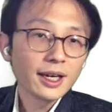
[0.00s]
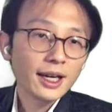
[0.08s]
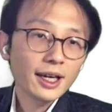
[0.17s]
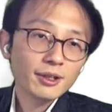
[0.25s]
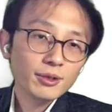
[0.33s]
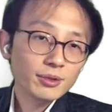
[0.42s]

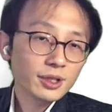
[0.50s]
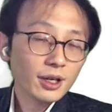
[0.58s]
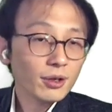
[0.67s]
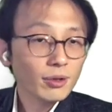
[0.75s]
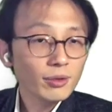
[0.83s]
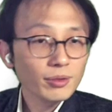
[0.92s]
And
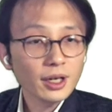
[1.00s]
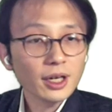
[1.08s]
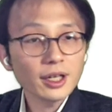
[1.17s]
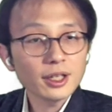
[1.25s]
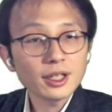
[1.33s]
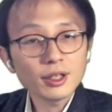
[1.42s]
0
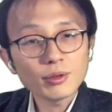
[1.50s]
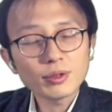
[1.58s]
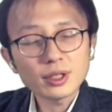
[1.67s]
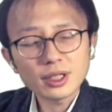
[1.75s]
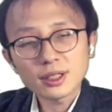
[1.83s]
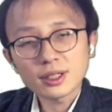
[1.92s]

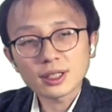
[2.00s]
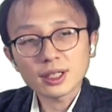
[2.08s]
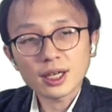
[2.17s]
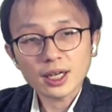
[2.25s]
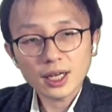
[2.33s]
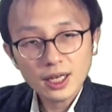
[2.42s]
denotes its
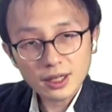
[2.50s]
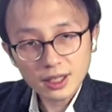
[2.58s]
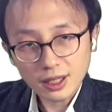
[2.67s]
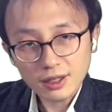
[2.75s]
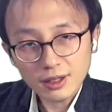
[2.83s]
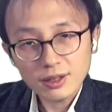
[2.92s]

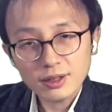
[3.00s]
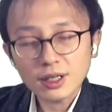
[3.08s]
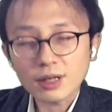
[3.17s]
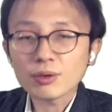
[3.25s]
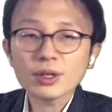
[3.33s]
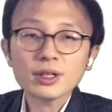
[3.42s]
cutting
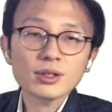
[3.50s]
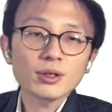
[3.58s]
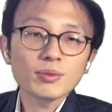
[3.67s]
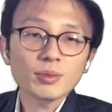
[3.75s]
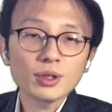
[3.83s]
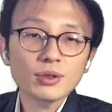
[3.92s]
the
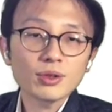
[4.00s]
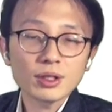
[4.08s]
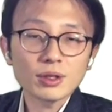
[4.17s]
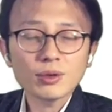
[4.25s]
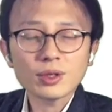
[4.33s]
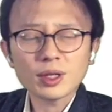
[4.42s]
connection between
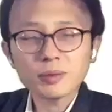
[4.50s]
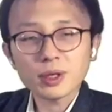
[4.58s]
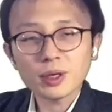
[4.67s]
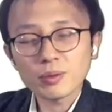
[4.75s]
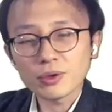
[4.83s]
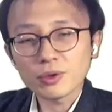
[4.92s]
the lookup
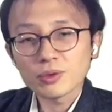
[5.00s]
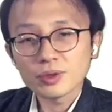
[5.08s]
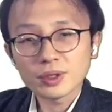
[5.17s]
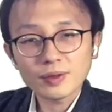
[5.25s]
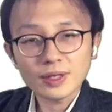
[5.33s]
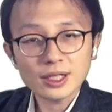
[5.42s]
table,
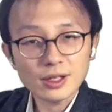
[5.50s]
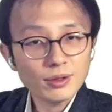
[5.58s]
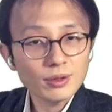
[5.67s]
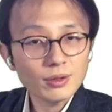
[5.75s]
which is